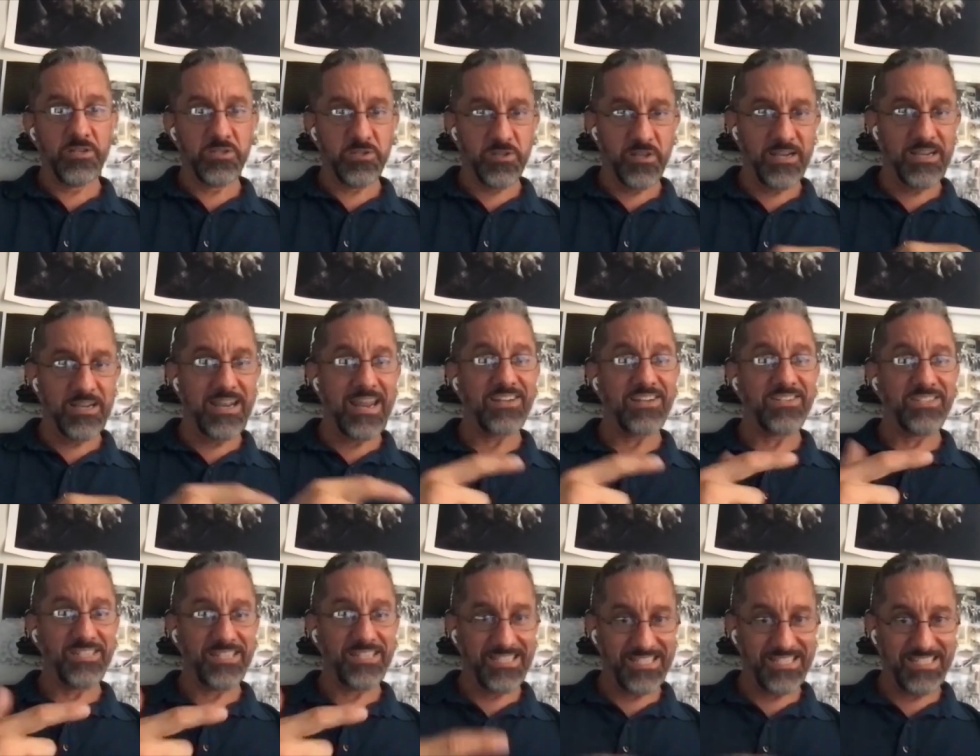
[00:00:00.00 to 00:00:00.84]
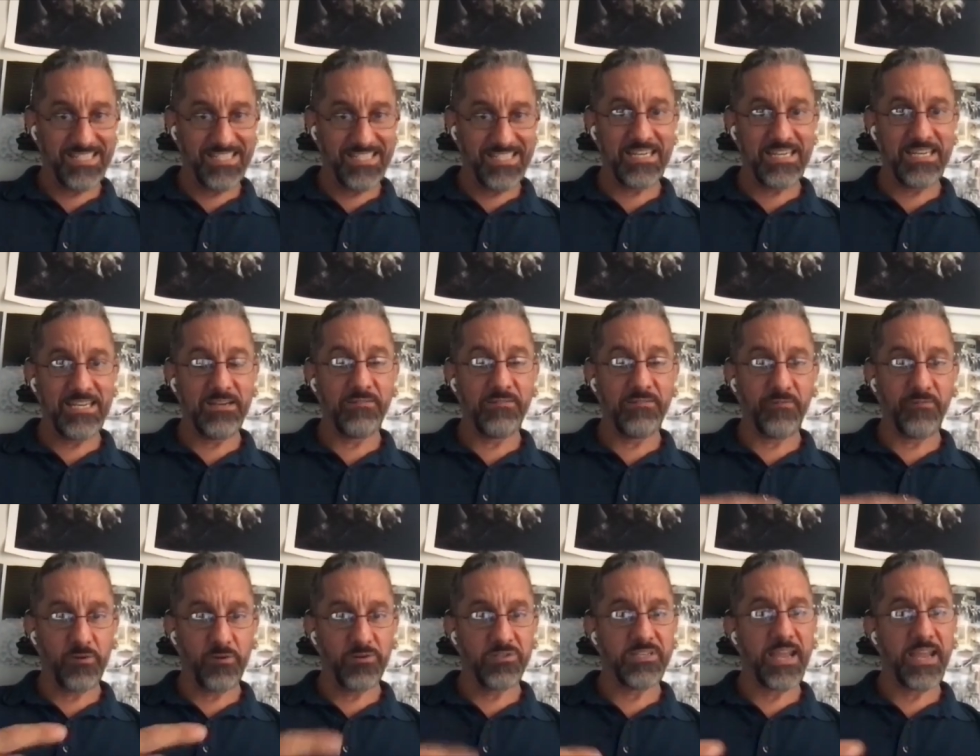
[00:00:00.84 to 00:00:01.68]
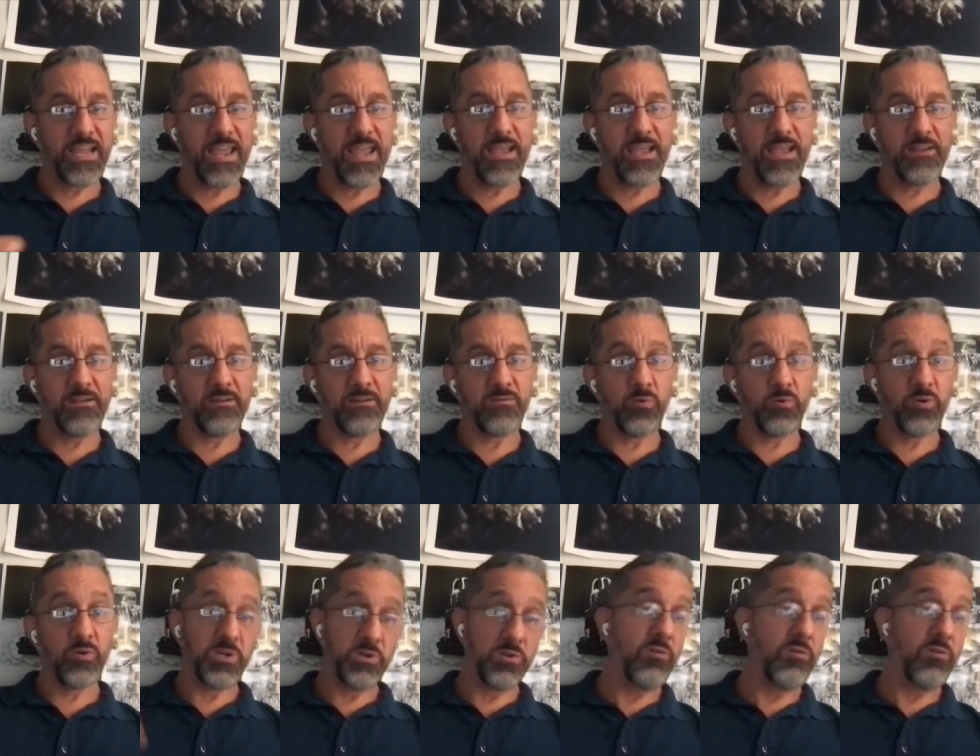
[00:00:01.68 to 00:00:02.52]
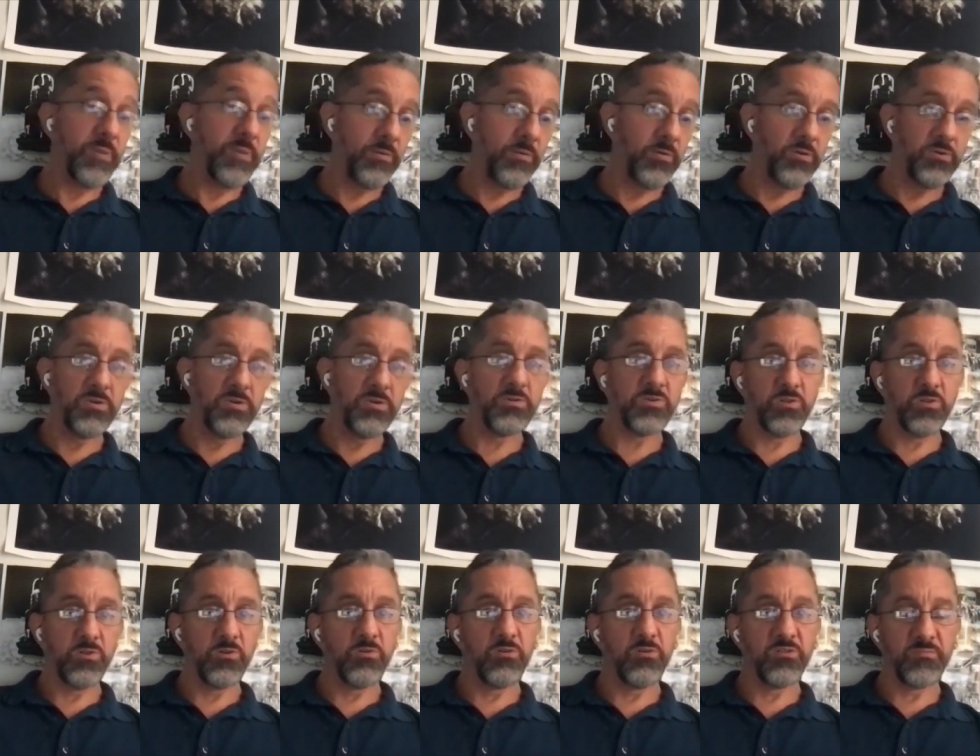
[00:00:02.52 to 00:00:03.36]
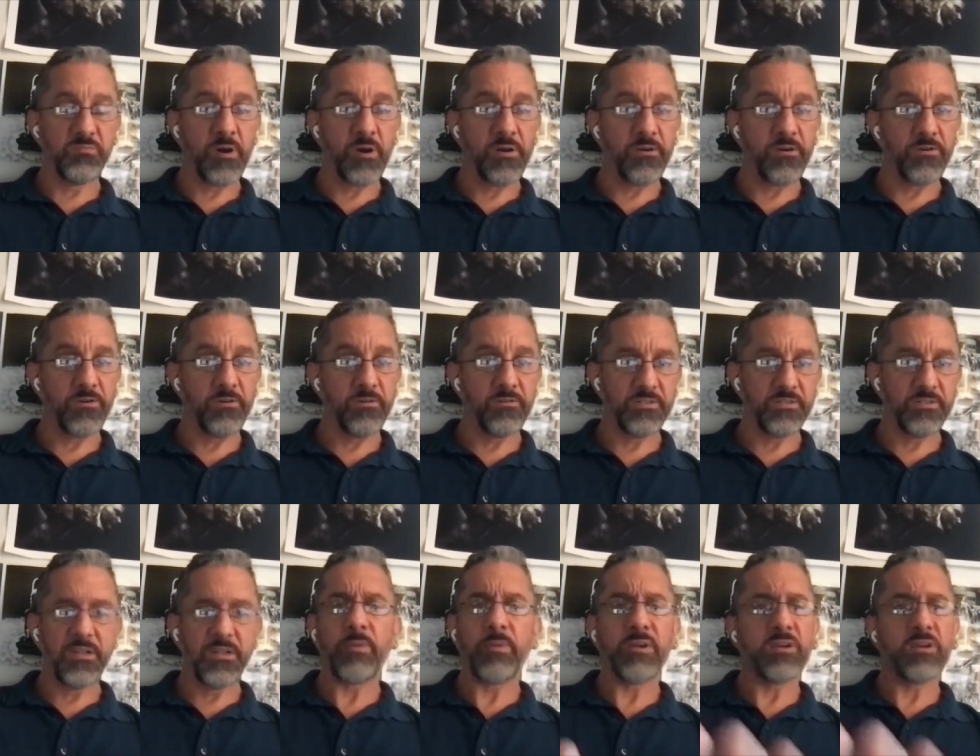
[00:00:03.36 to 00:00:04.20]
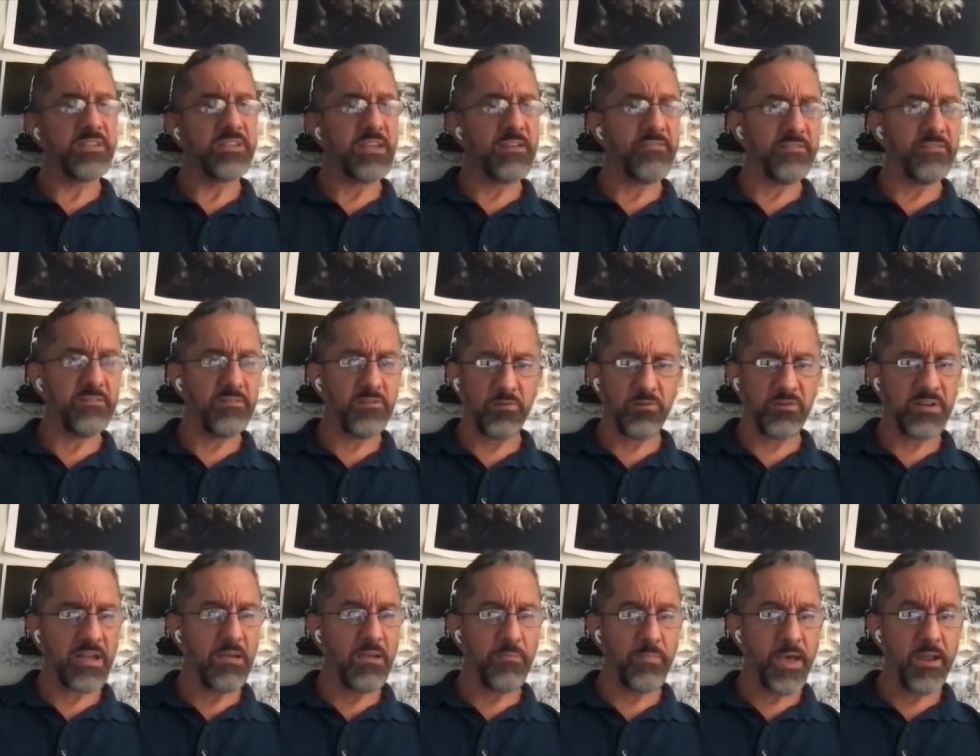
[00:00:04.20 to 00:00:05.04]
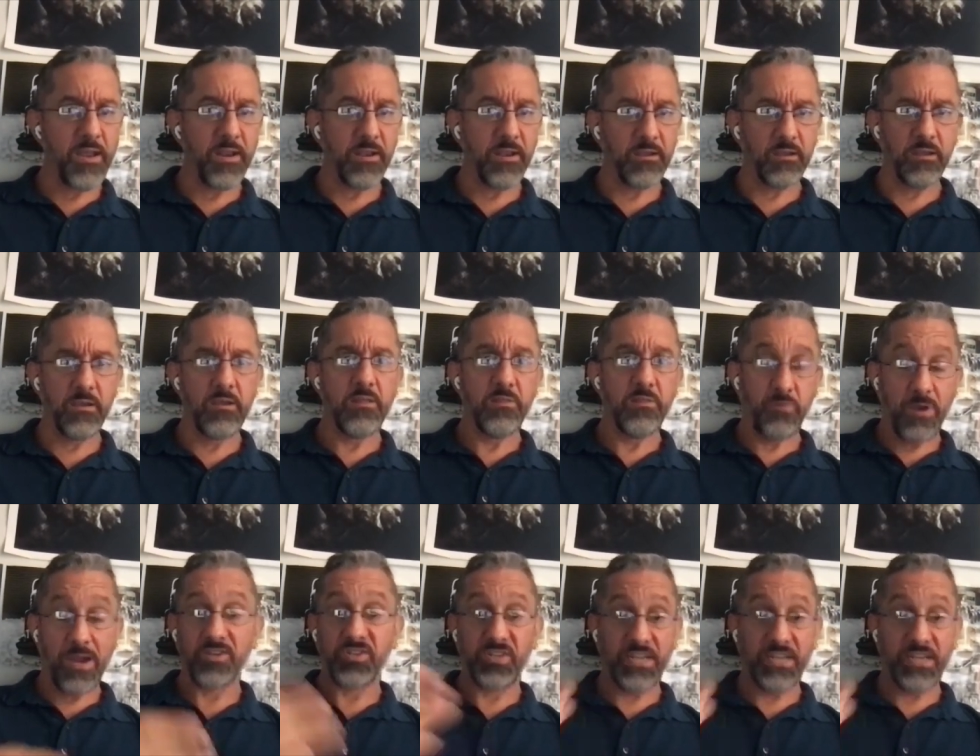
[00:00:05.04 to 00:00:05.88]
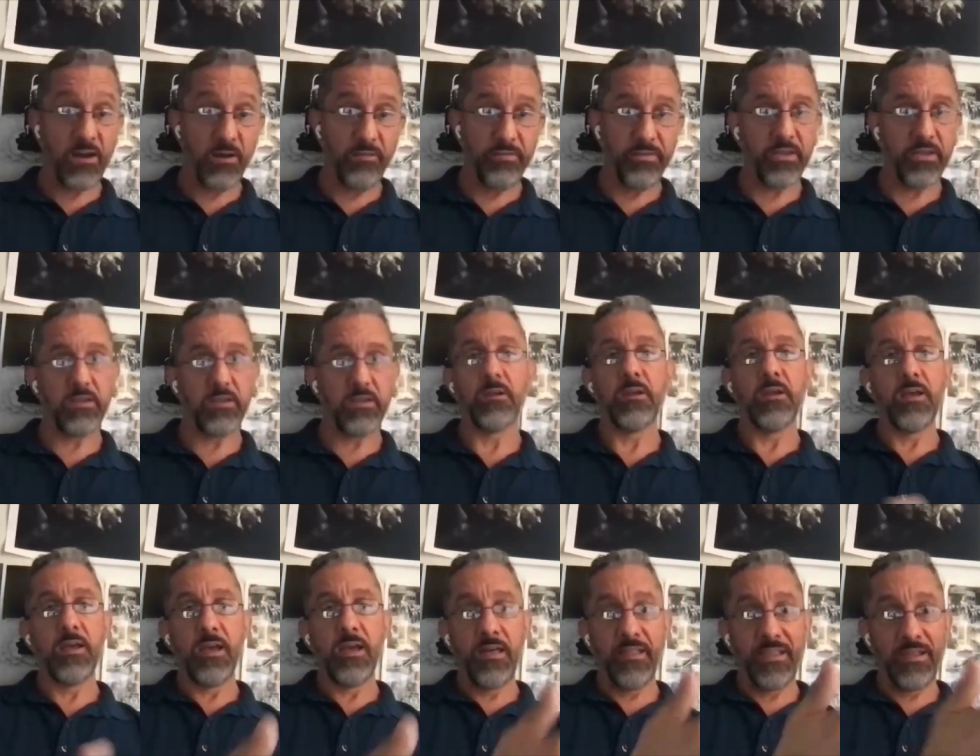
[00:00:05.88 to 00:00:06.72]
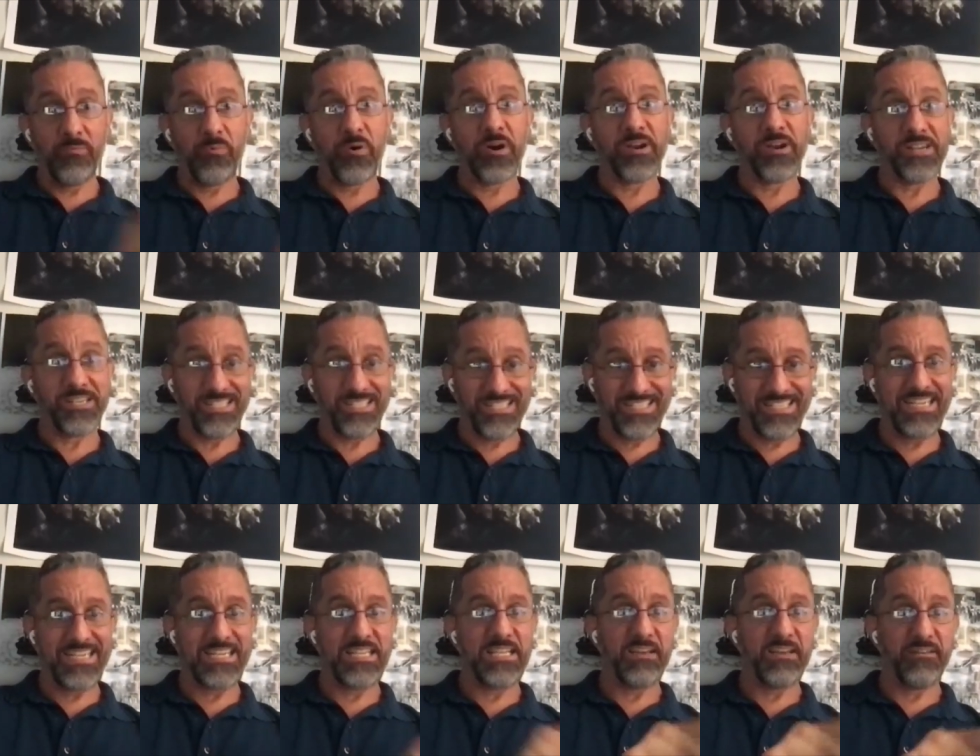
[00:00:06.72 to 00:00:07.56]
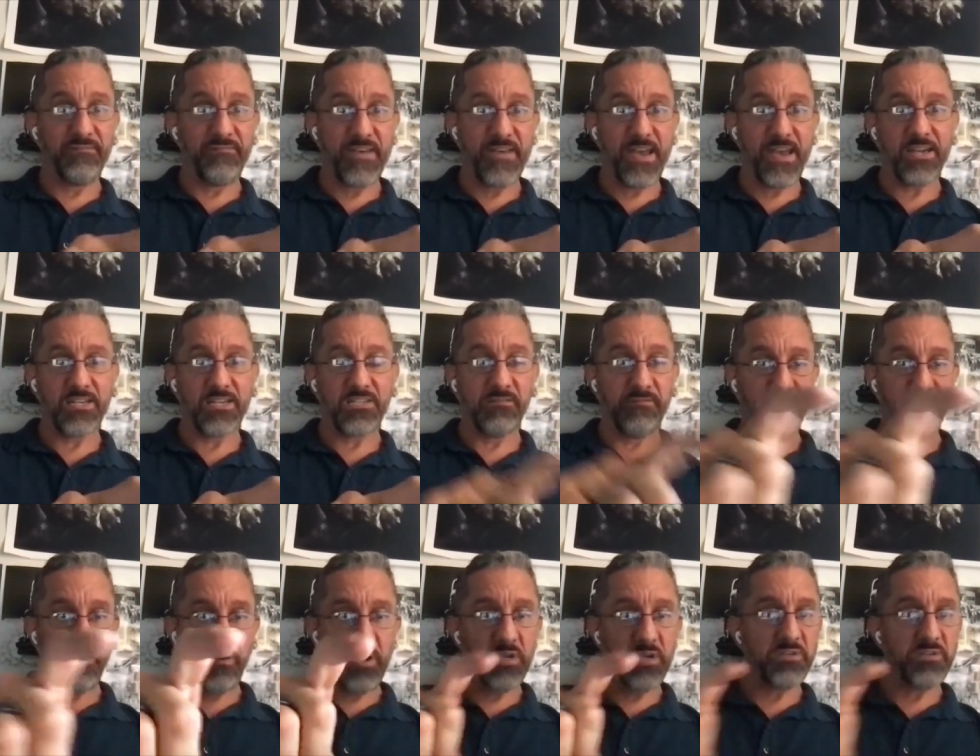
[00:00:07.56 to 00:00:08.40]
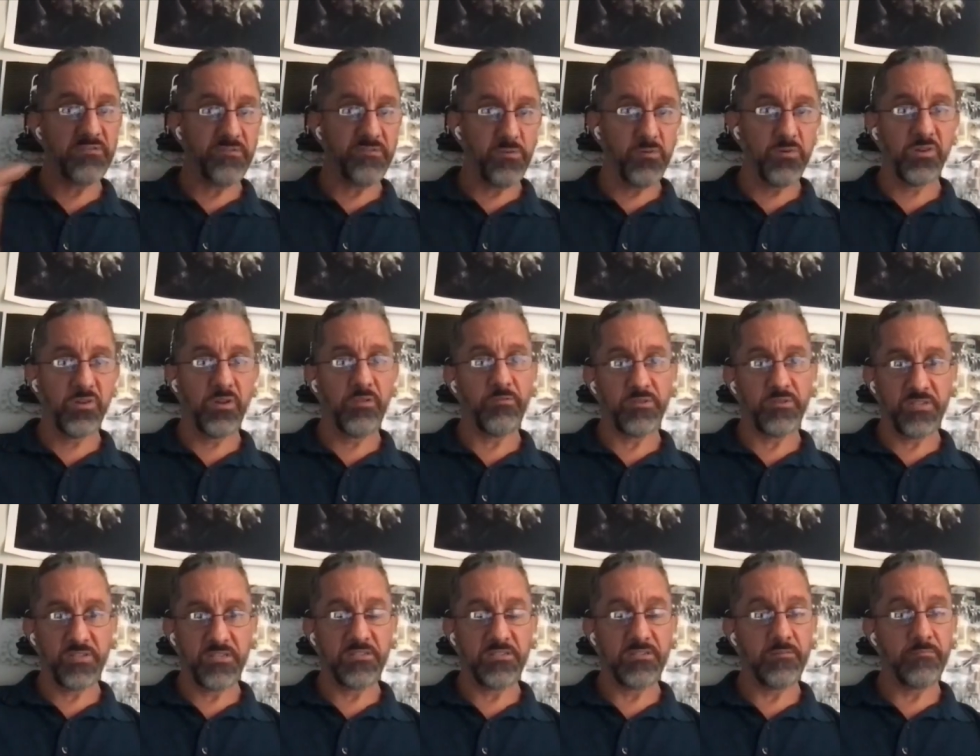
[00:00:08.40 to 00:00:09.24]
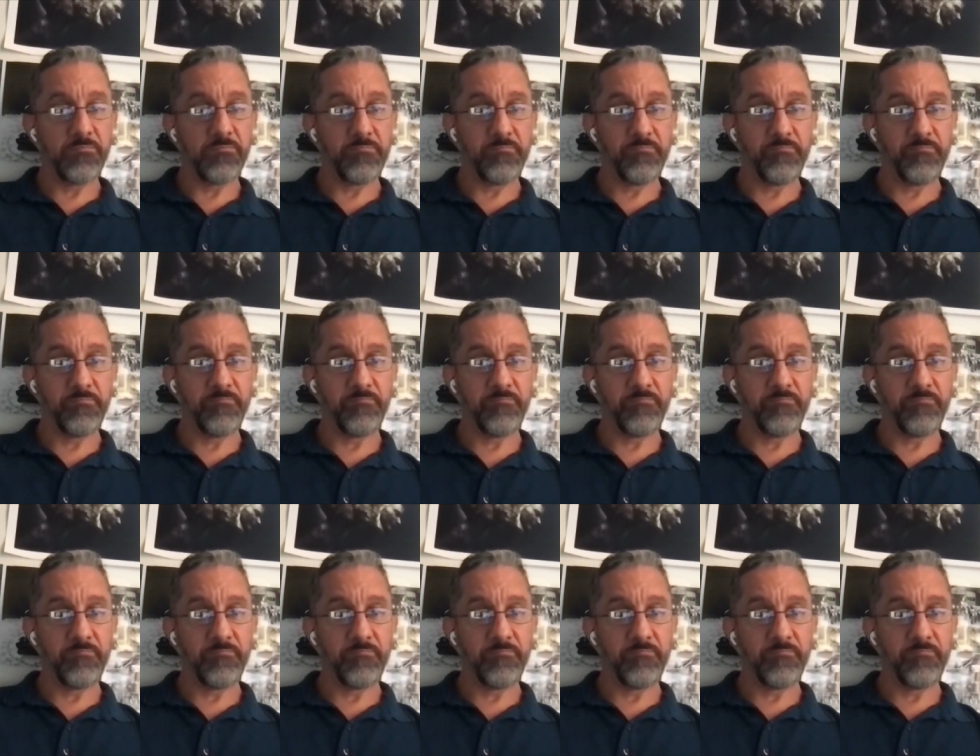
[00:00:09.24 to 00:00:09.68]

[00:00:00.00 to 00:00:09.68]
so they can actually see firsthand? Or do you know people who use glucose monitors, not because they're diabetic, they're actually healthy, they want to see the effects of various foods on their system?